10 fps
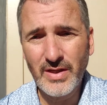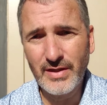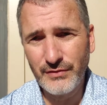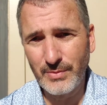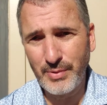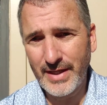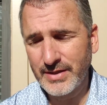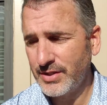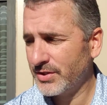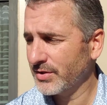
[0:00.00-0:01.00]
If you're a
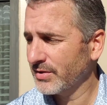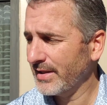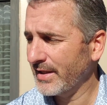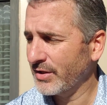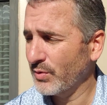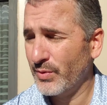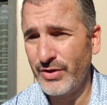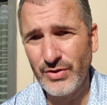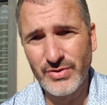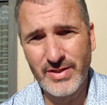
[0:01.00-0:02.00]
practitioner and you want
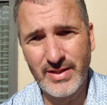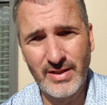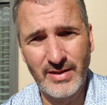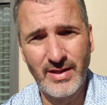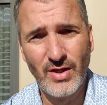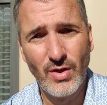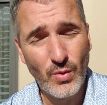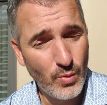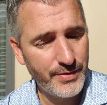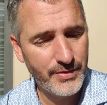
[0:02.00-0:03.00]
to use the Healy
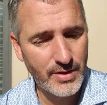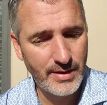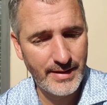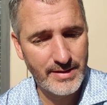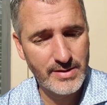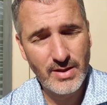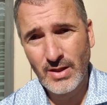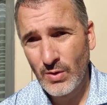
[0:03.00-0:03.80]
with your clients,